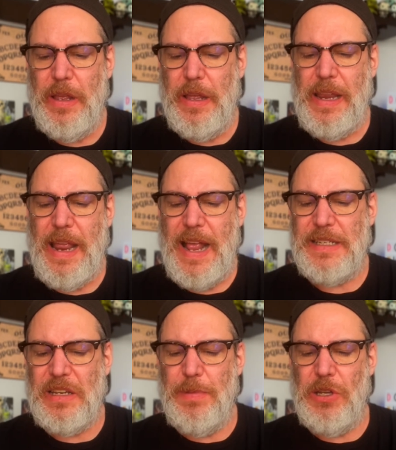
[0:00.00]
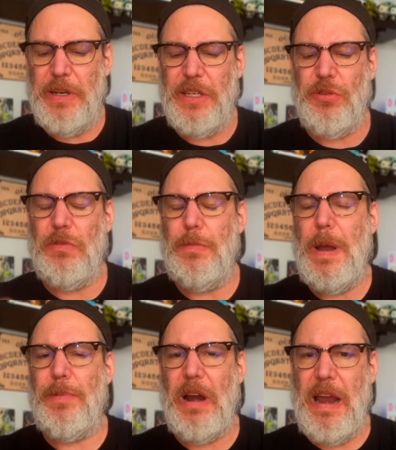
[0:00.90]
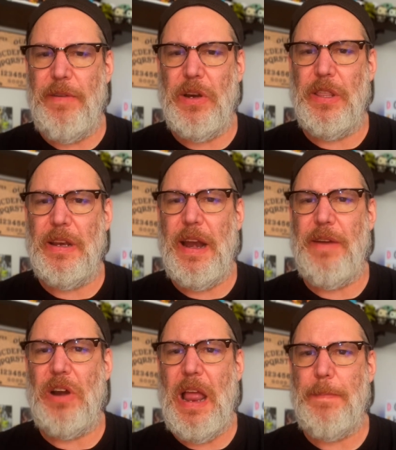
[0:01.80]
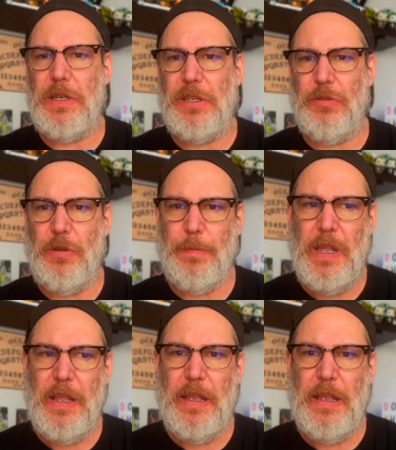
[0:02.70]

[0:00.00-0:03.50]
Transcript: he has the ability to remember everything that ever happened to him,